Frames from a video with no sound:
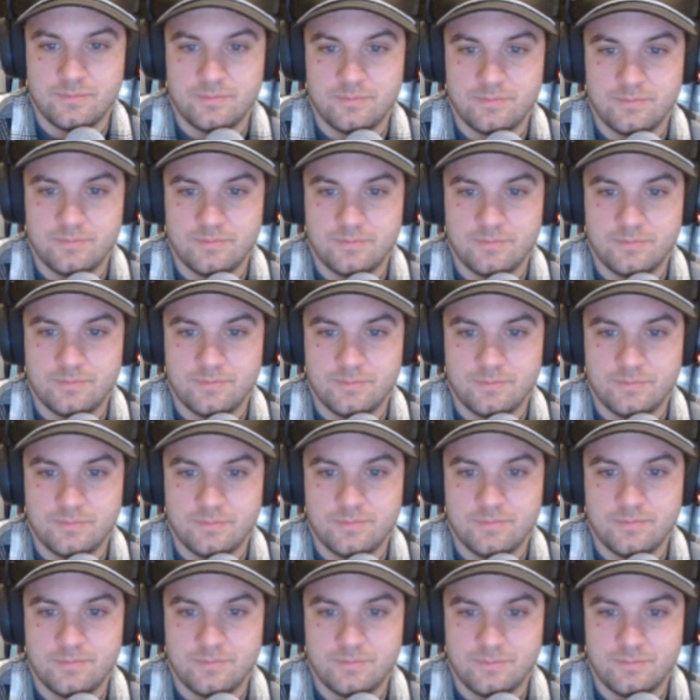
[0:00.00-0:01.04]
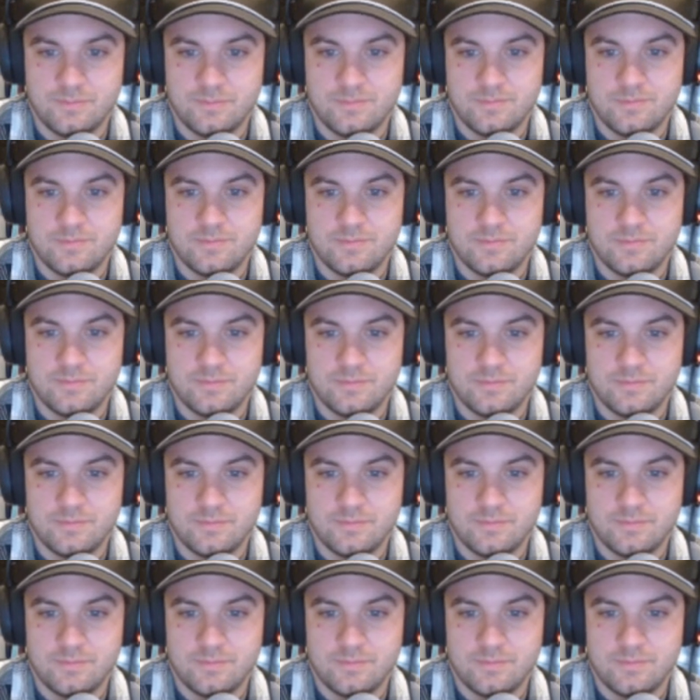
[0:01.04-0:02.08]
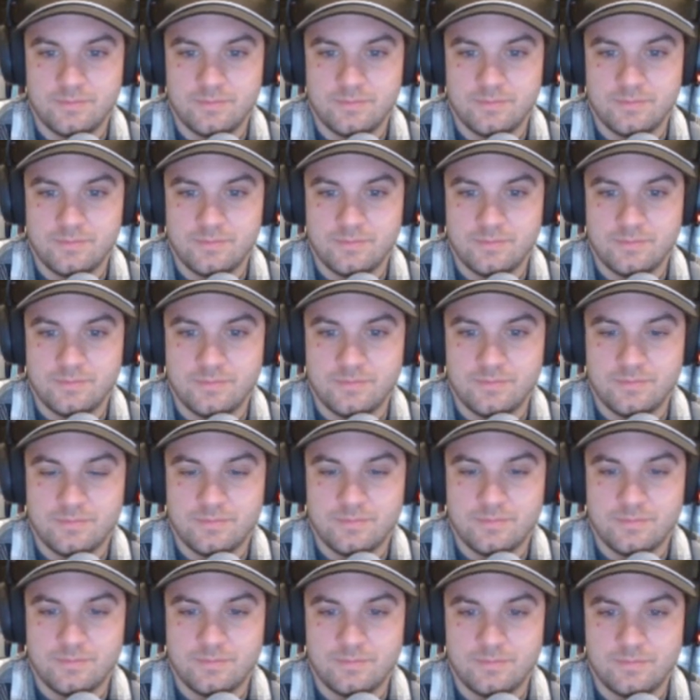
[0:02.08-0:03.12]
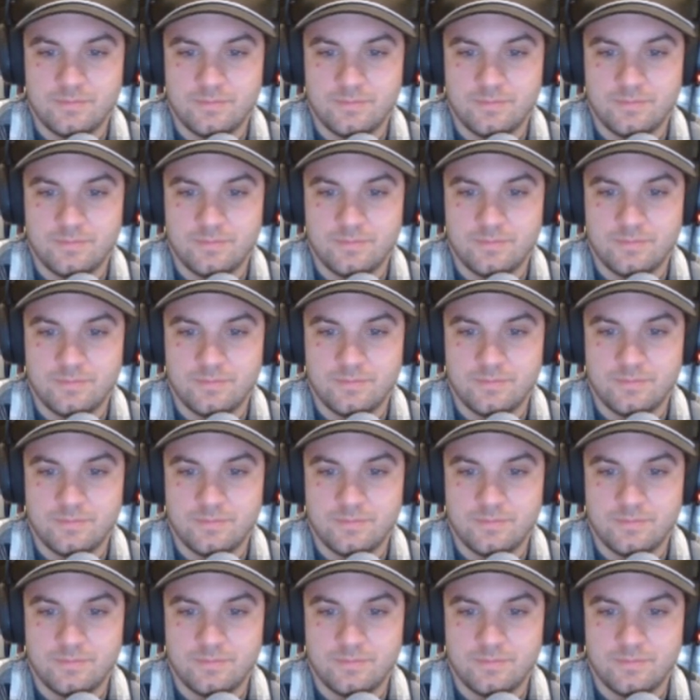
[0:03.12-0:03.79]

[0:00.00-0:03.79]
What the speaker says: No words are spoken by the person on screen.